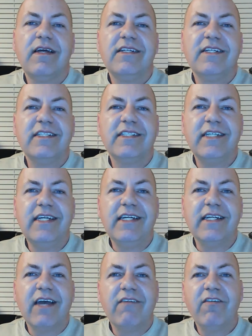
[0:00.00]

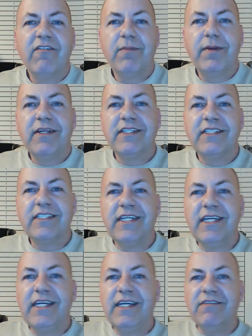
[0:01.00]
Deceit. Have you ever been
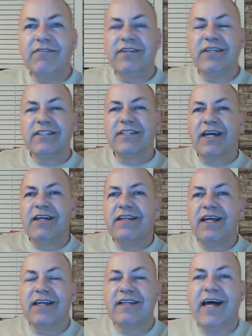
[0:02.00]
deceived? It's kind
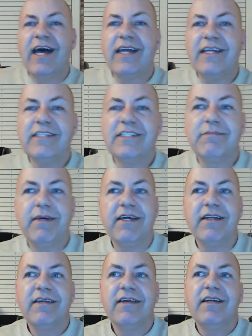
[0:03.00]
of like lies,
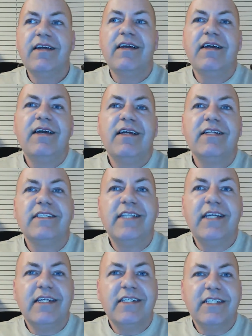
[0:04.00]
but
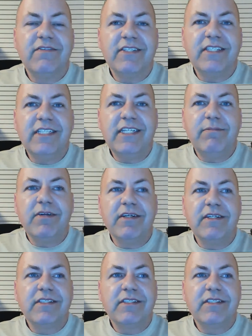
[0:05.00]
deceit is even deeper.